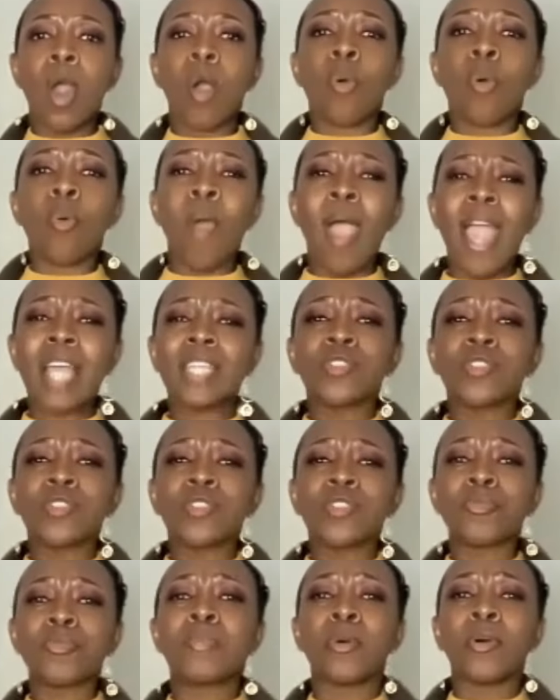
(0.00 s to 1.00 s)
Why should
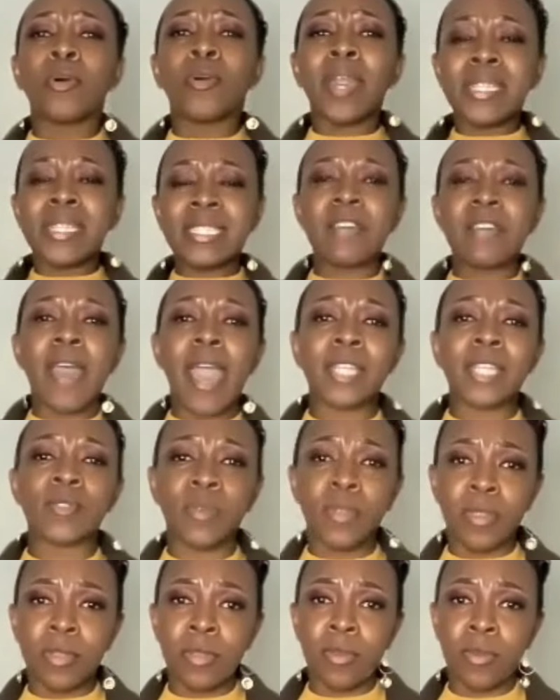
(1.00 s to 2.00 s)
people interact
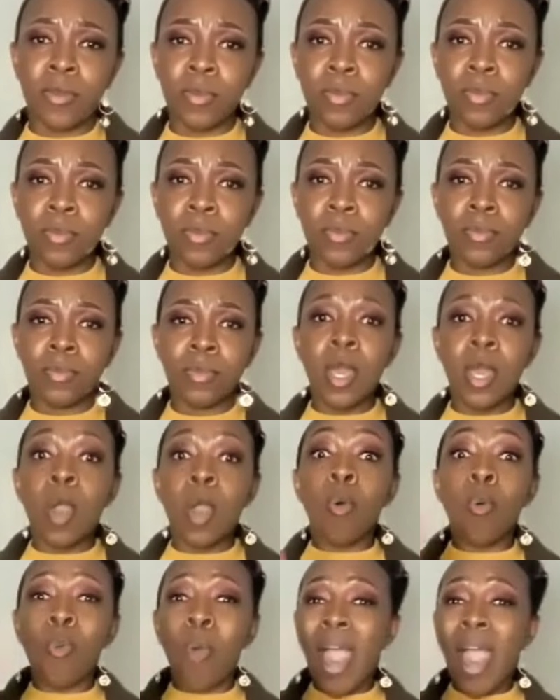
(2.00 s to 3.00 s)
with you?
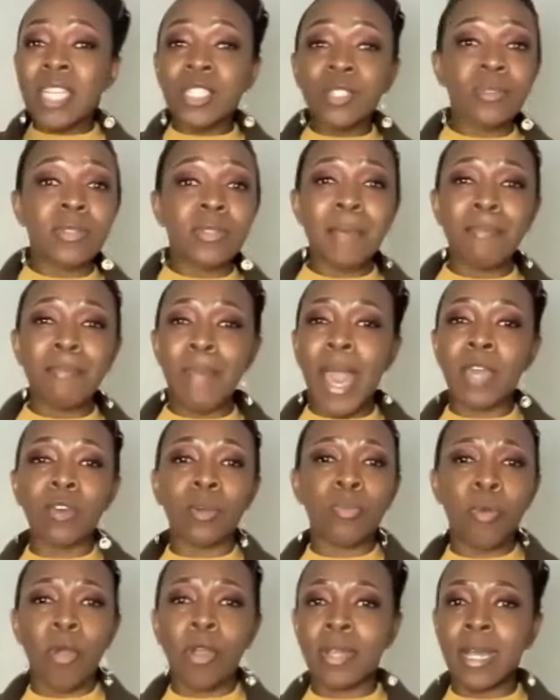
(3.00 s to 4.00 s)
Why should they buy your
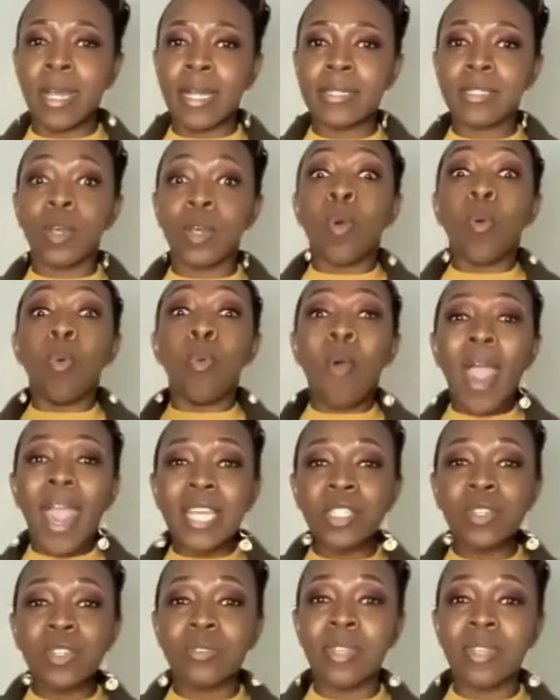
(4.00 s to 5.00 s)
product? Why
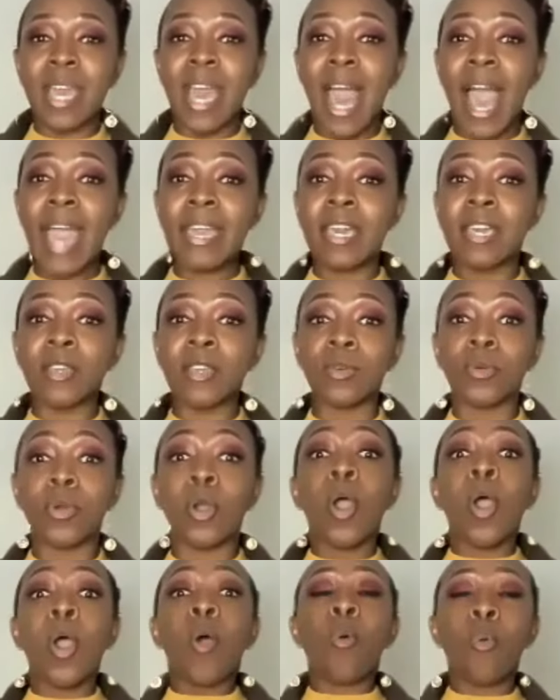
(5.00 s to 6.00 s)
should they hire you?
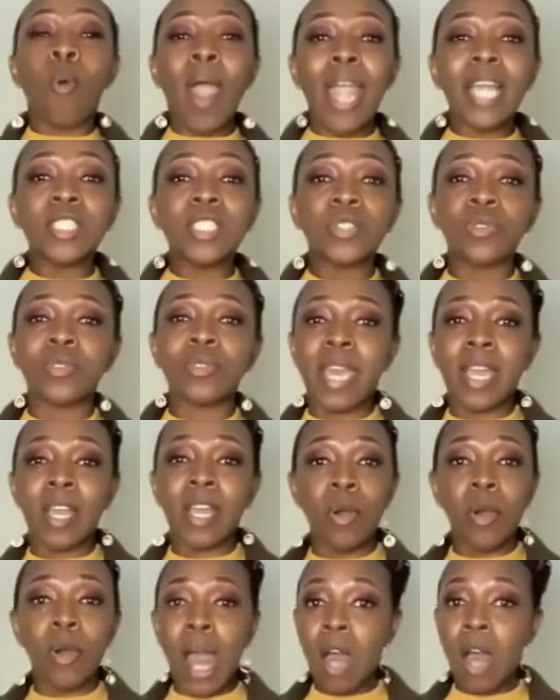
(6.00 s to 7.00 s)
Why should they
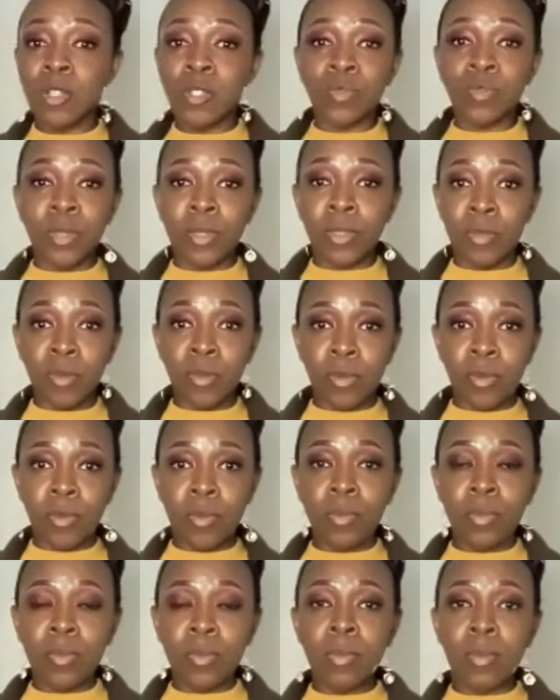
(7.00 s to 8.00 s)
go out with you?
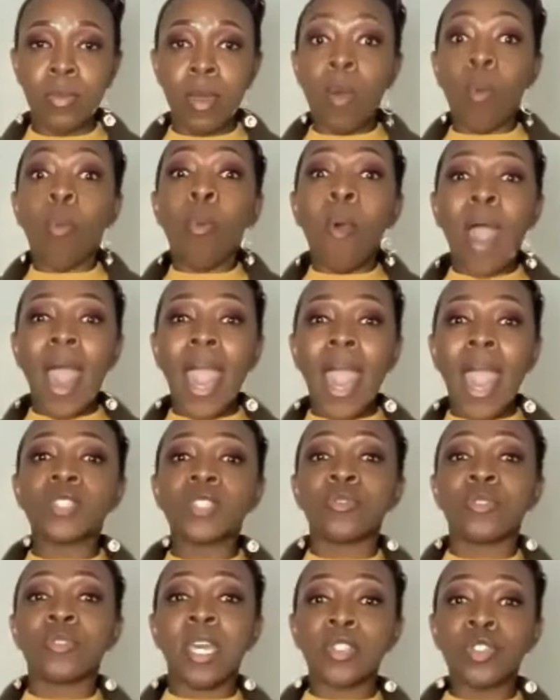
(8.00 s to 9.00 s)
Why
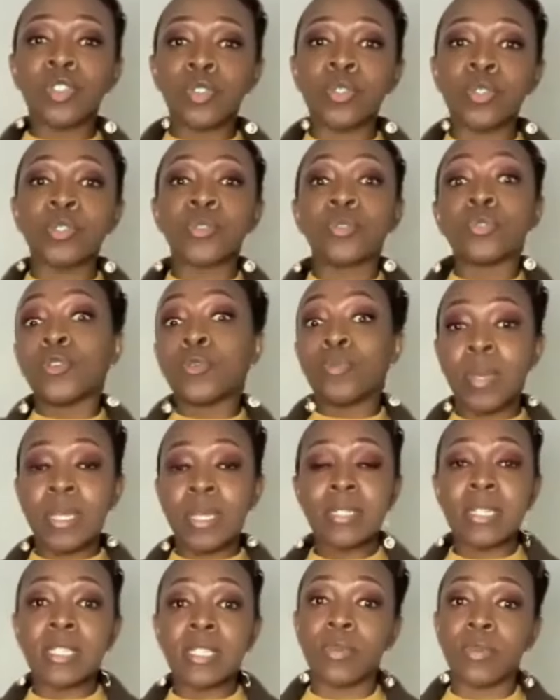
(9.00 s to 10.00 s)
should they choose to do
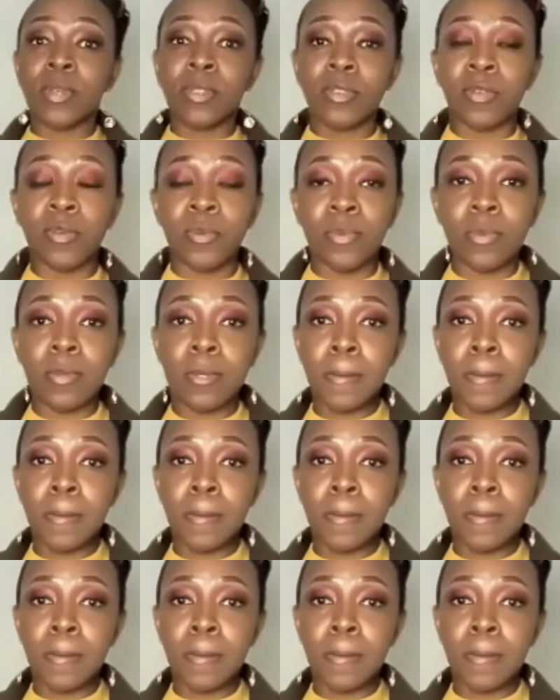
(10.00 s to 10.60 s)
business with you?